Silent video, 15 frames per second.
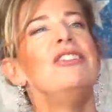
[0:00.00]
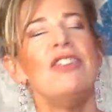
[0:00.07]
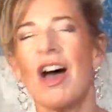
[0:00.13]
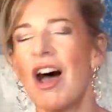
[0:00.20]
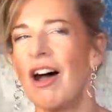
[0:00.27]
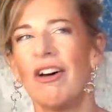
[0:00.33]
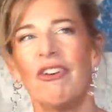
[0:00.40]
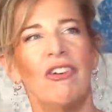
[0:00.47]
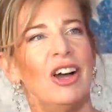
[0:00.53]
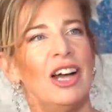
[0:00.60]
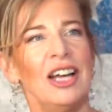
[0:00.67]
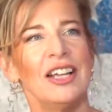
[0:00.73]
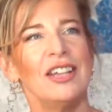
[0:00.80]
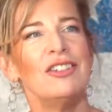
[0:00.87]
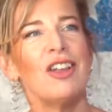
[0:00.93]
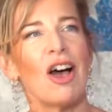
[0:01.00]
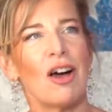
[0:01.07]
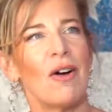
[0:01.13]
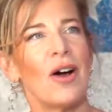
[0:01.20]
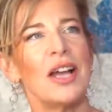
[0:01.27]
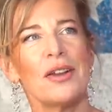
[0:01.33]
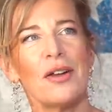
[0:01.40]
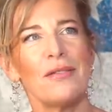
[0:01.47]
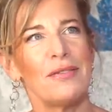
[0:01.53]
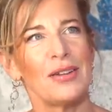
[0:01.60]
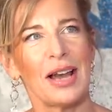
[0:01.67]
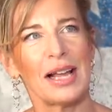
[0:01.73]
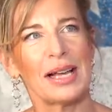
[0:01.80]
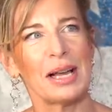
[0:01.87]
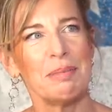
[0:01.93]
no, no, I don't
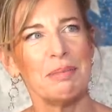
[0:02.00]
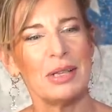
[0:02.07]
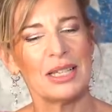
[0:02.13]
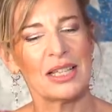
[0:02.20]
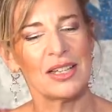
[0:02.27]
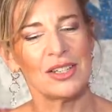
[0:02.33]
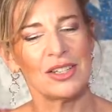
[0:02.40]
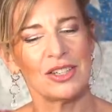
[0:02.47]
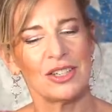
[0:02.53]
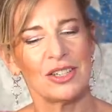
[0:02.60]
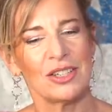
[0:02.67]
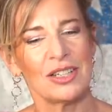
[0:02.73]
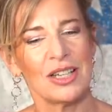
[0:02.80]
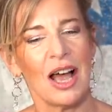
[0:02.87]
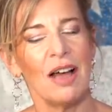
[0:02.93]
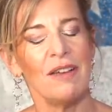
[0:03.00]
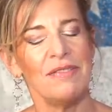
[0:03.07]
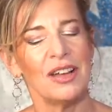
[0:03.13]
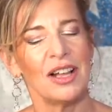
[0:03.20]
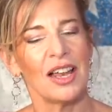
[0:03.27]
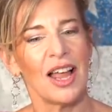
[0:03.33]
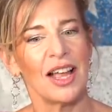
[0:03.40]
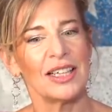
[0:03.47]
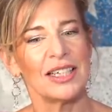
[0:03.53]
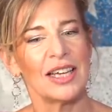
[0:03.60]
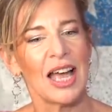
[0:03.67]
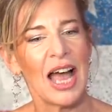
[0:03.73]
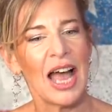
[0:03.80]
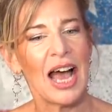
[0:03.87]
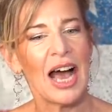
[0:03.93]
feel like I'm misunderstood. I feel
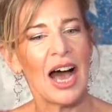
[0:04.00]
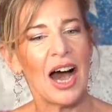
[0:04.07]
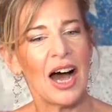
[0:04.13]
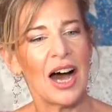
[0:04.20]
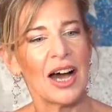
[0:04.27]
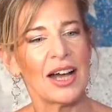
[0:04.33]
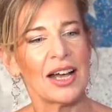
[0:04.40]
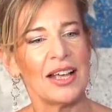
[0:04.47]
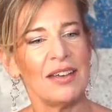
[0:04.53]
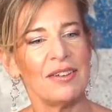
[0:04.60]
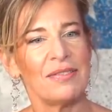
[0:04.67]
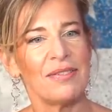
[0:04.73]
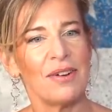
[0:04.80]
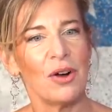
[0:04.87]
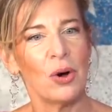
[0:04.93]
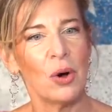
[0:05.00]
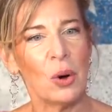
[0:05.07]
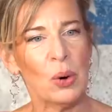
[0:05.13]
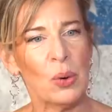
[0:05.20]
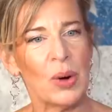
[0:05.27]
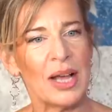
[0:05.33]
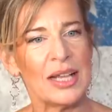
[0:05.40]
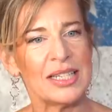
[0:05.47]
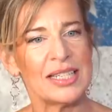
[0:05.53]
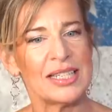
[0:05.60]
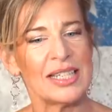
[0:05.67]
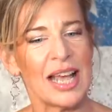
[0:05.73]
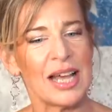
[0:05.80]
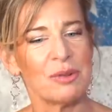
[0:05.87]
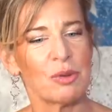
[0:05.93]
like I've always
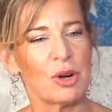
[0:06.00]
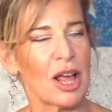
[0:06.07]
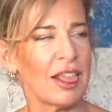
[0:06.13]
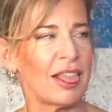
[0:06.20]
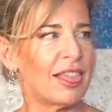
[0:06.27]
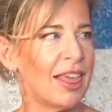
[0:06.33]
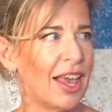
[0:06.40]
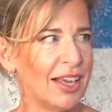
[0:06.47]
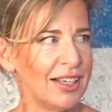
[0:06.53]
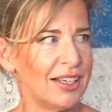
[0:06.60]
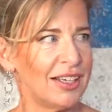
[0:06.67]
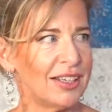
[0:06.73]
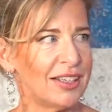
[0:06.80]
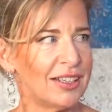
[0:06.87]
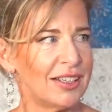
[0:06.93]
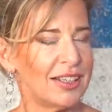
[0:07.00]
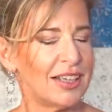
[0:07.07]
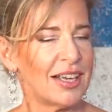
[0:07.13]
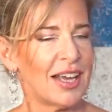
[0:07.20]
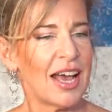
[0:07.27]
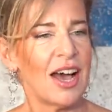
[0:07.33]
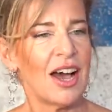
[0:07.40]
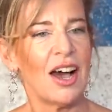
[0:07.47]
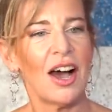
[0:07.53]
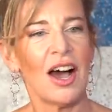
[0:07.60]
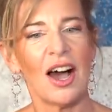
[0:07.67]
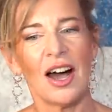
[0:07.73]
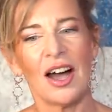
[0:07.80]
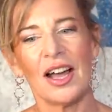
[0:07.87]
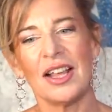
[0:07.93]
said what I think.
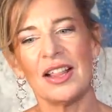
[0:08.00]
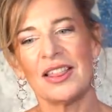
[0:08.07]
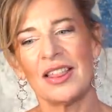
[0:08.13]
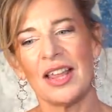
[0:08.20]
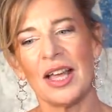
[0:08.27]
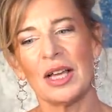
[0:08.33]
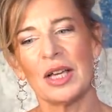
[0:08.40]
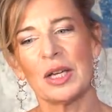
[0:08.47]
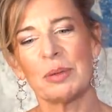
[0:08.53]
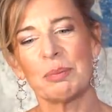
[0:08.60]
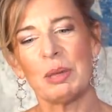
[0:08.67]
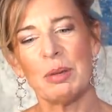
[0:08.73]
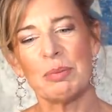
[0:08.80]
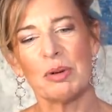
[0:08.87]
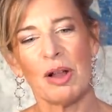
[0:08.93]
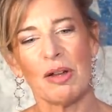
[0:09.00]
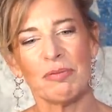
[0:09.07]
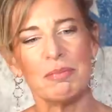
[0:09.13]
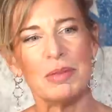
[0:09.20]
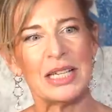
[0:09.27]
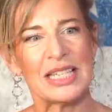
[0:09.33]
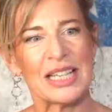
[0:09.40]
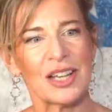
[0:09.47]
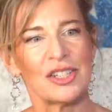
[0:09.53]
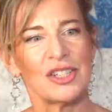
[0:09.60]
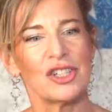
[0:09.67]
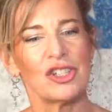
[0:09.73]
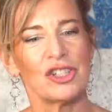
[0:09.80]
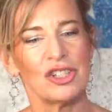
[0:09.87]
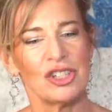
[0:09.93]
I think people have
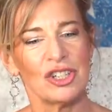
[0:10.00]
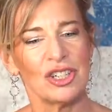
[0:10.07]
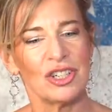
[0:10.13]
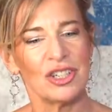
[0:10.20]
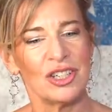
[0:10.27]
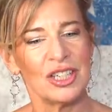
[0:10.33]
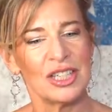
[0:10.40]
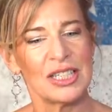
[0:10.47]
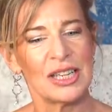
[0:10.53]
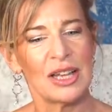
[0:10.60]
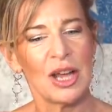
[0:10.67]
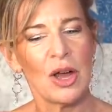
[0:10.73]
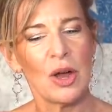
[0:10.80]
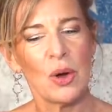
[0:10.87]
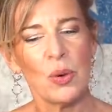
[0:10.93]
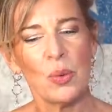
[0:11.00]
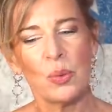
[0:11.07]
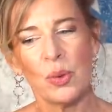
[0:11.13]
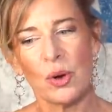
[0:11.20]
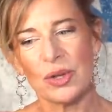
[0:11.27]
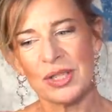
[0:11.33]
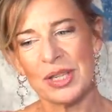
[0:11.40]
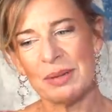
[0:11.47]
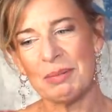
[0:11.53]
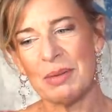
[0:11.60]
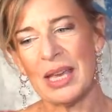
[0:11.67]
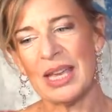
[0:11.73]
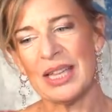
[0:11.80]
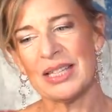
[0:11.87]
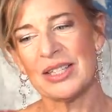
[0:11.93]
misunderstood what it
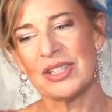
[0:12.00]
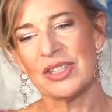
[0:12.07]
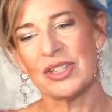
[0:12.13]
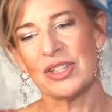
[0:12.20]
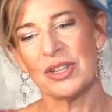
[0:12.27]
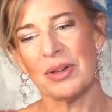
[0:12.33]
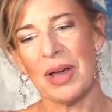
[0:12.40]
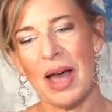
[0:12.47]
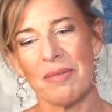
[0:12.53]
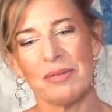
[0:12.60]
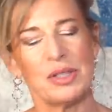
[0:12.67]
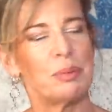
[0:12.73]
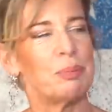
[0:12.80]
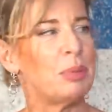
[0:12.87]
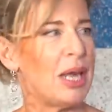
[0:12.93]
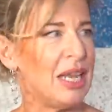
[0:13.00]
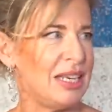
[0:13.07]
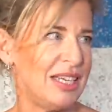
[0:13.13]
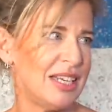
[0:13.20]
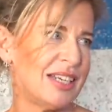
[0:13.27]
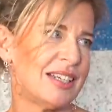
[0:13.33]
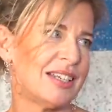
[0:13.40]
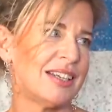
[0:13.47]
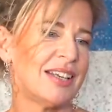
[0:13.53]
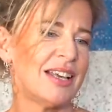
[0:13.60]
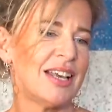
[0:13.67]
means to have an opinion.